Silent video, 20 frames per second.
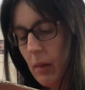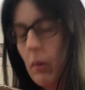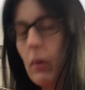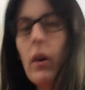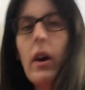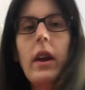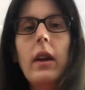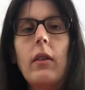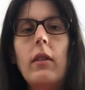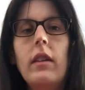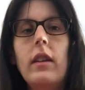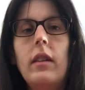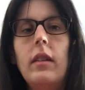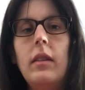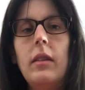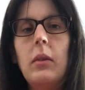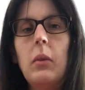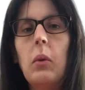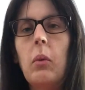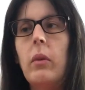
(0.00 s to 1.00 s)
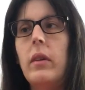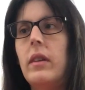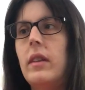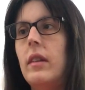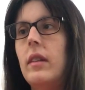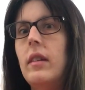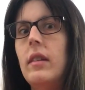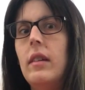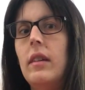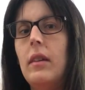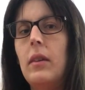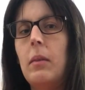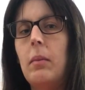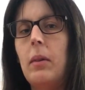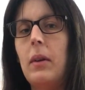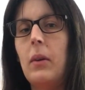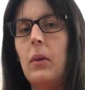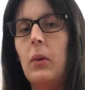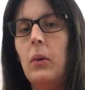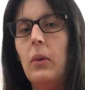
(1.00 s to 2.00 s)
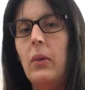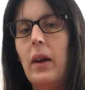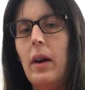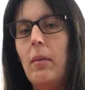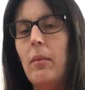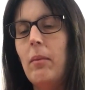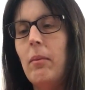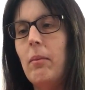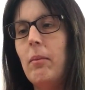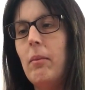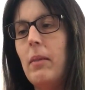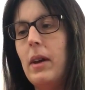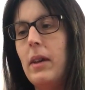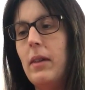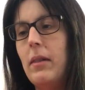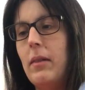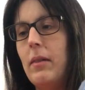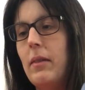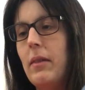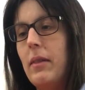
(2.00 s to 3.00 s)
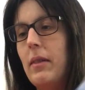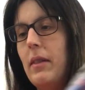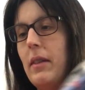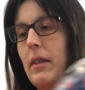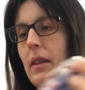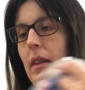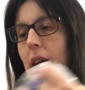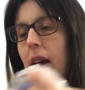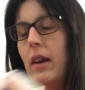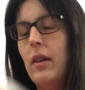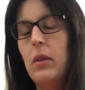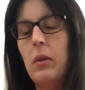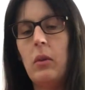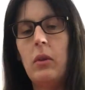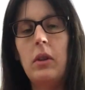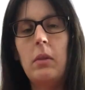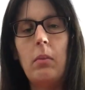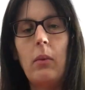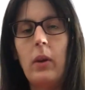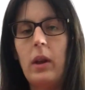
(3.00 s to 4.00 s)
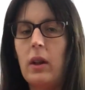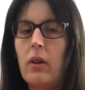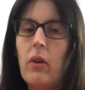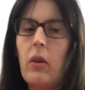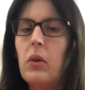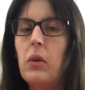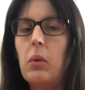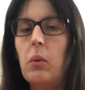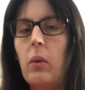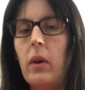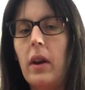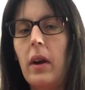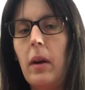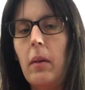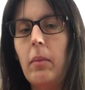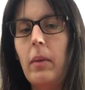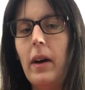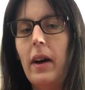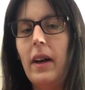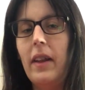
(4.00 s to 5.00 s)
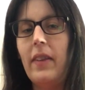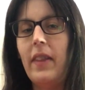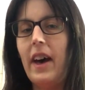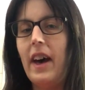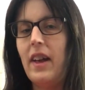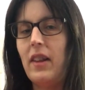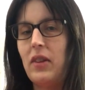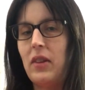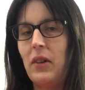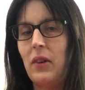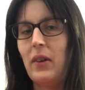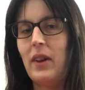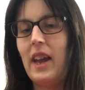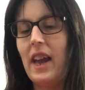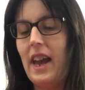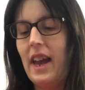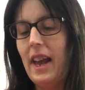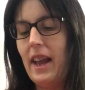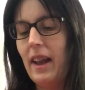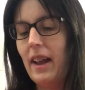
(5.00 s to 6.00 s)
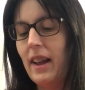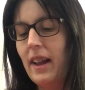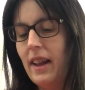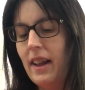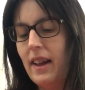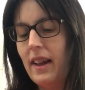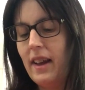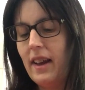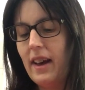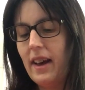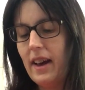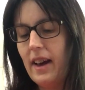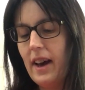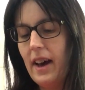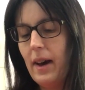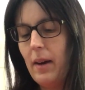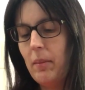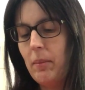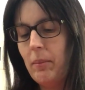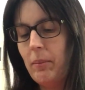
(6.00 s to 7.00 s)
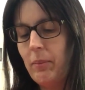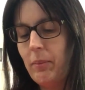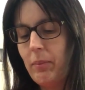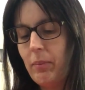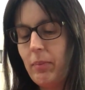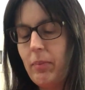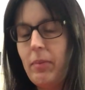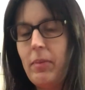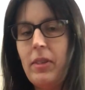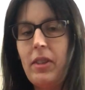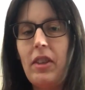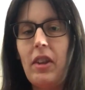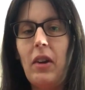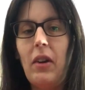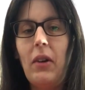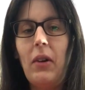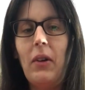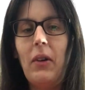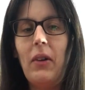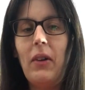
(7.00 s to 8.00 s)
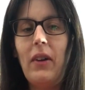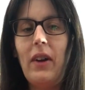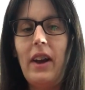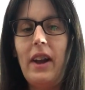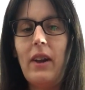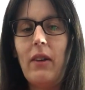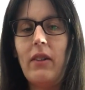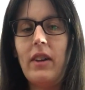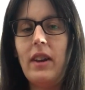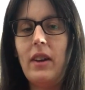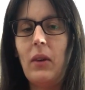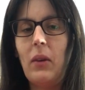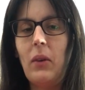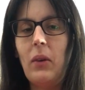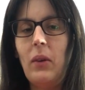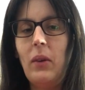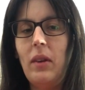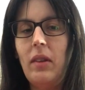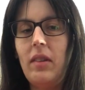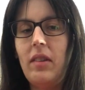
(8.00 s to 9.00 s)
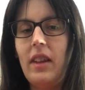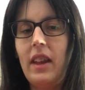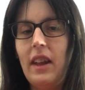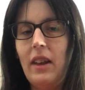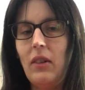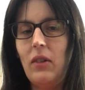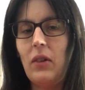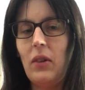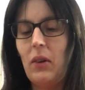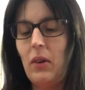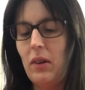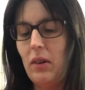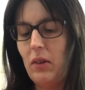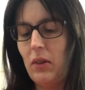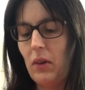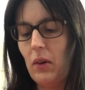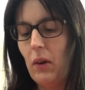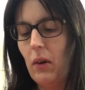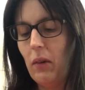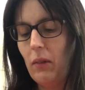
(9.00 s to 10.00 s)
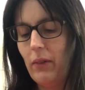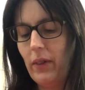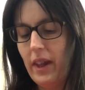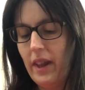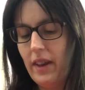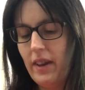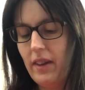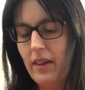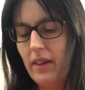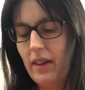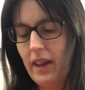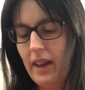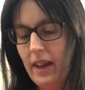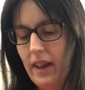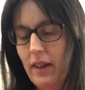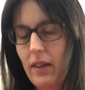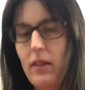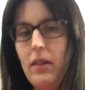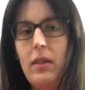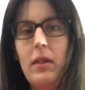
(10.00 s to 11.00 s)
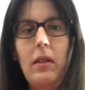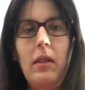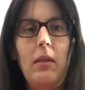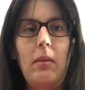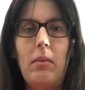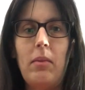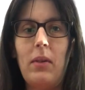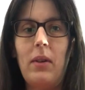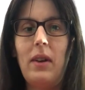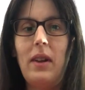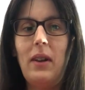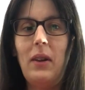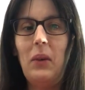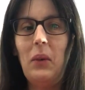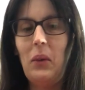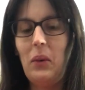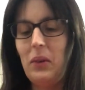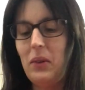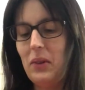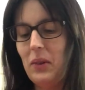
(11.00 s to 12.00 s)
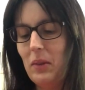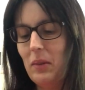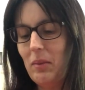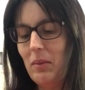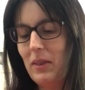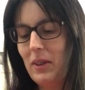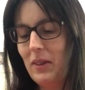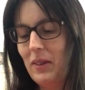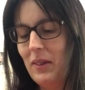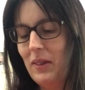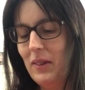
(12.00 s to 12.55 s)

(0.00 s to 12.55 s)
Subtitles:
Well, I already saw what this is because I saw a spoiler on Twitter, but that's okay. So I already know who this t-shirt is of, and it's pretty awesome.